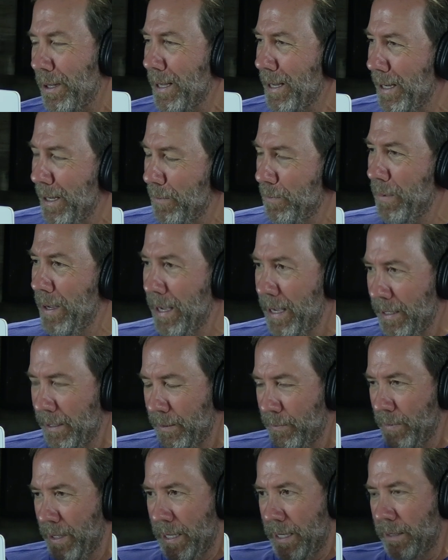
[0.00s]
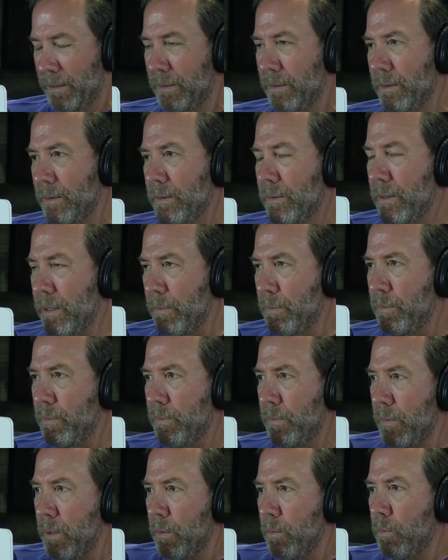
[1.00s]
thinking back about
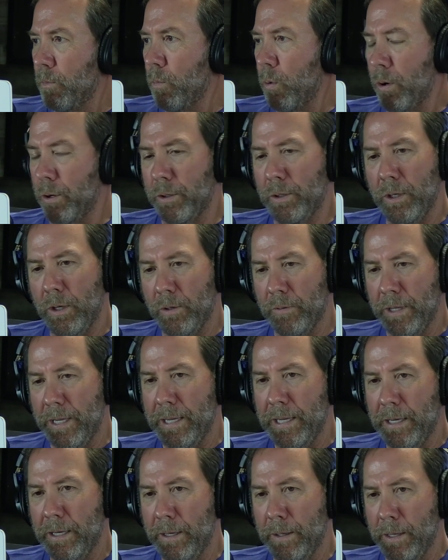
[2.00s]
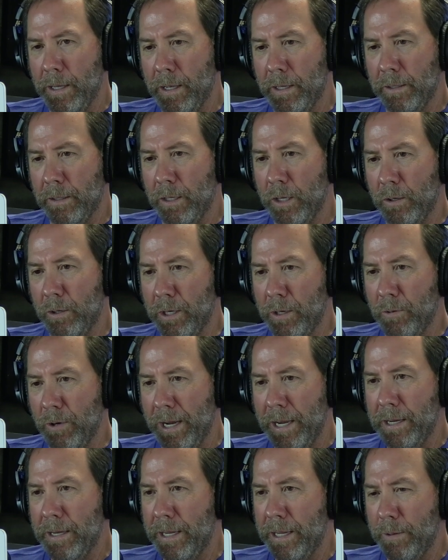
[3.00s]
the workload that he unloaded,
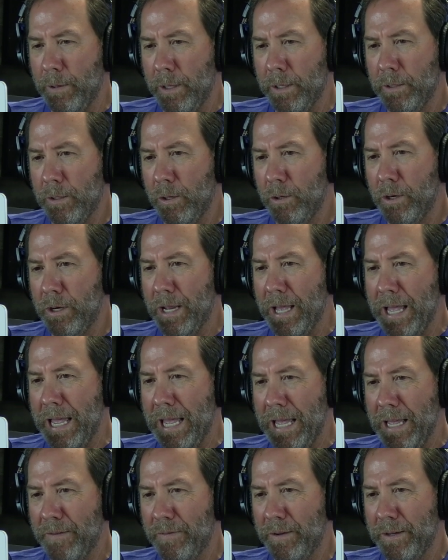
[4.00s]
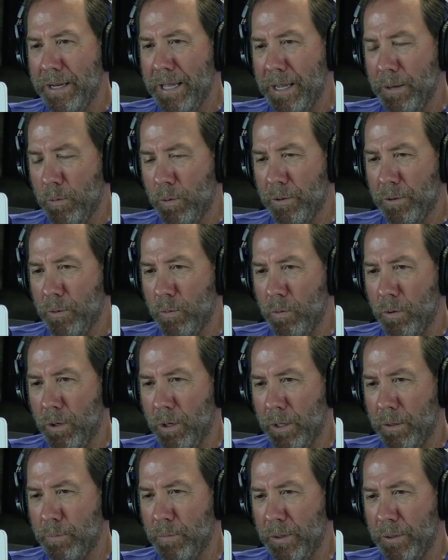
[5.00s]
right? He unloaded a half a day worth of
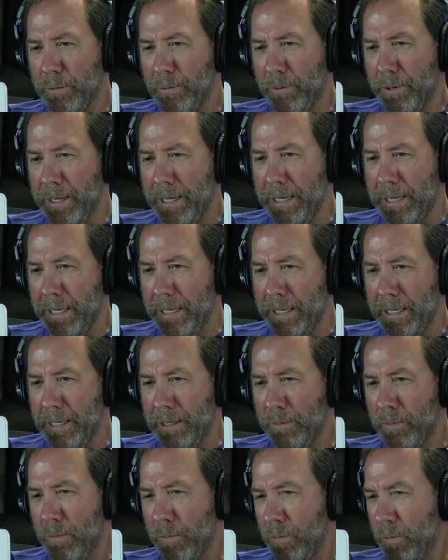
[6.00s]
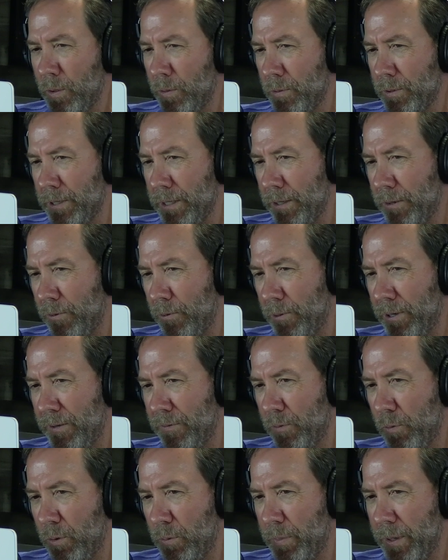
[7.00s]
work between, what was it, 3,
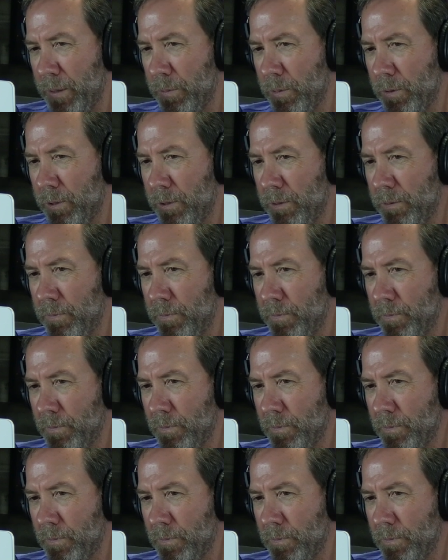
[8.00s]
4 people?